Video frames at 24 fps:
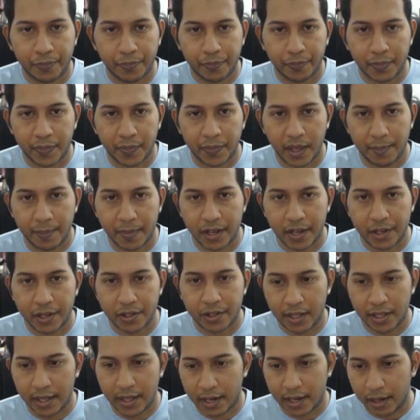Okay, make
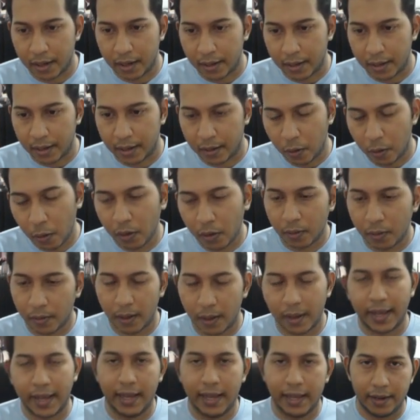sure there are all,
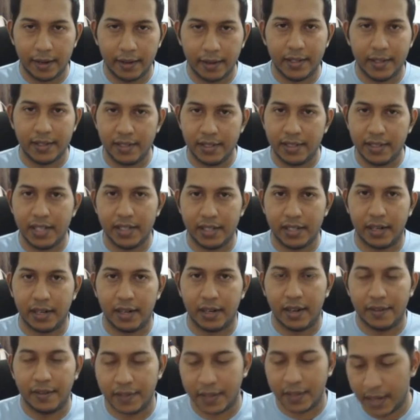okay, this is just a
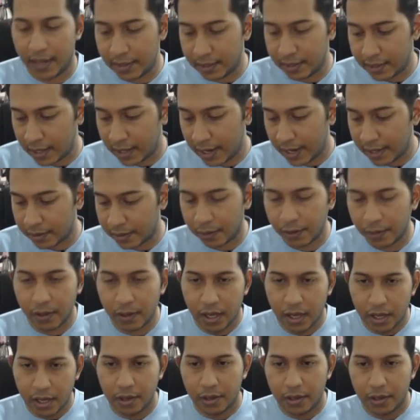rough sketch guys, so